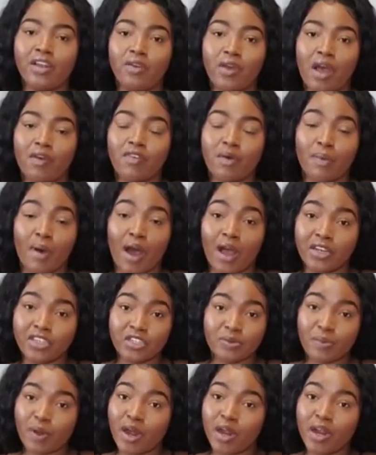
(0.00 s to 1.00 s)
I do have a
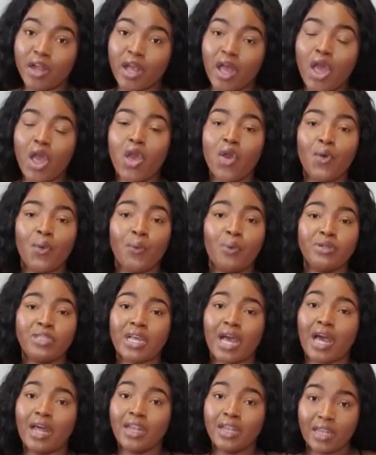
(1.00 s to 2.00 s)
Poshmark
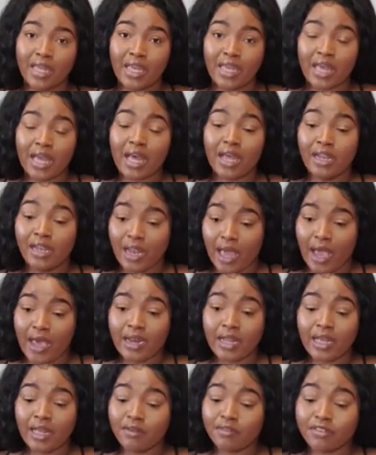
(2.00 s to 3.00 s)
which I link a
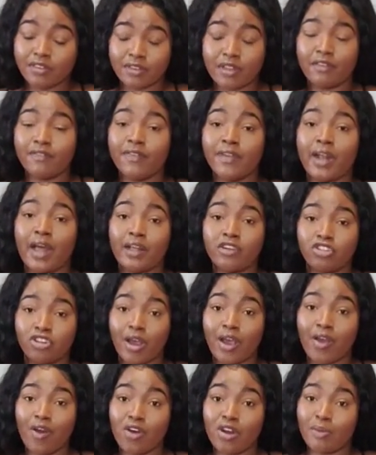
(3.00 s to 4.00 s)
lot of stuff that I
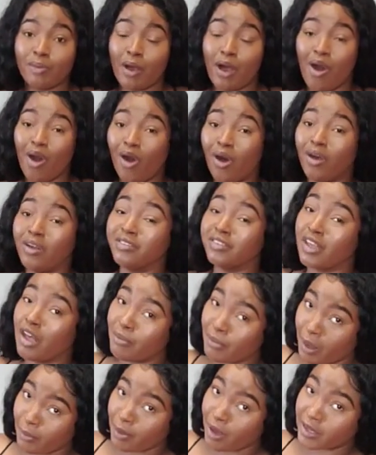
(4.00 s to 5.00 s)
try on in my hauls
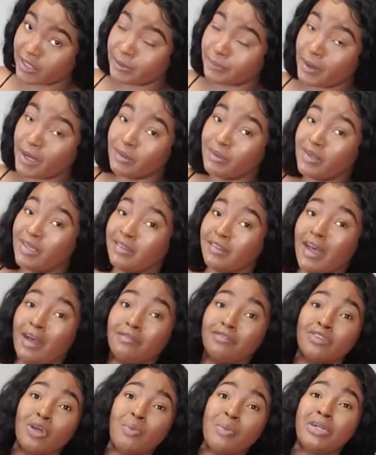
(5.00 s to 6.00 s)
on my Poshmark because I
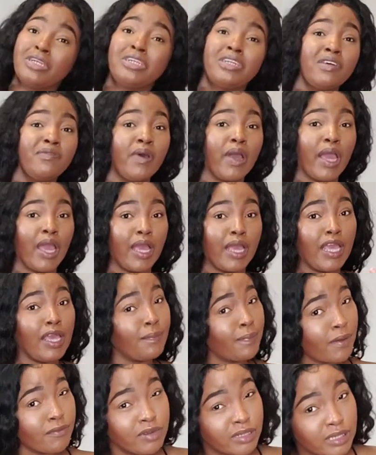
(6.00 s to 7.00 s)
have so much stuff I can't
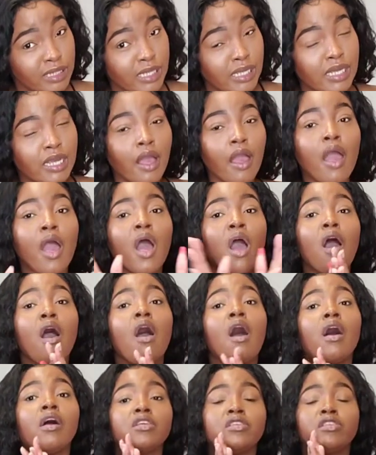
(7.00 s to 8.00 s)
keep everything.
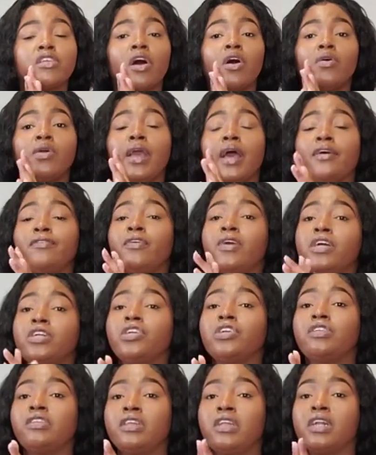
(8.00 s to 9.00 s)
So yeah, if you're
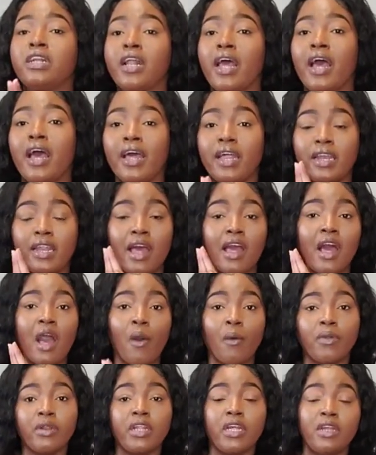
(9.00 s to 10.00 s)
interested in that,
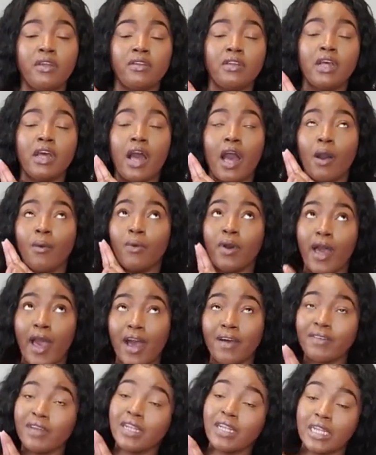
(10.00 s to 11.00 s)
I will link. I will
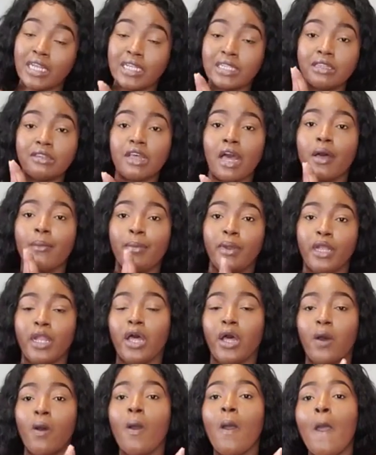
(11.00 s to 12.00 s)
have it linked down
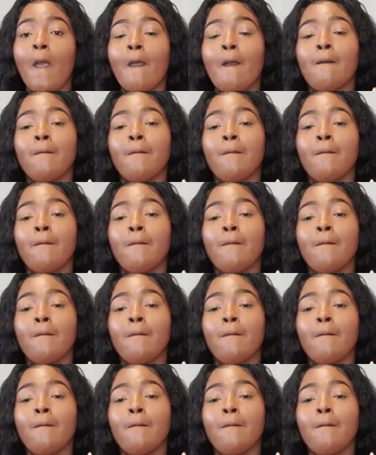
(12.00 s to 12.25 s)
below.